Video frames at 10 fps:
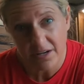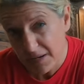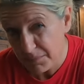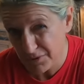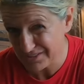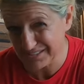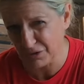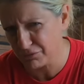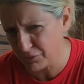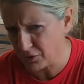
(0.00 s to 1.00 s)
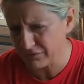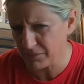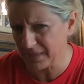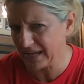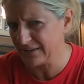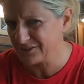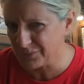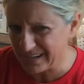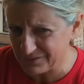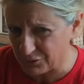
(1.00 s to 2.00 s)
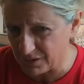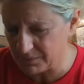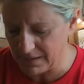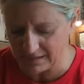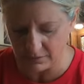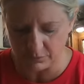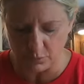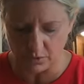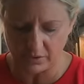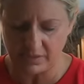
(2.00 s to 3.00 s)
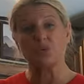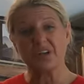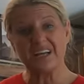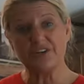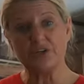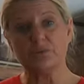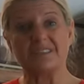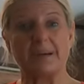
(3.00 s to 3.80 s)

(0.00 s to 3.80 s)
Our camper is so far from the house we have to run back and forth. So what I do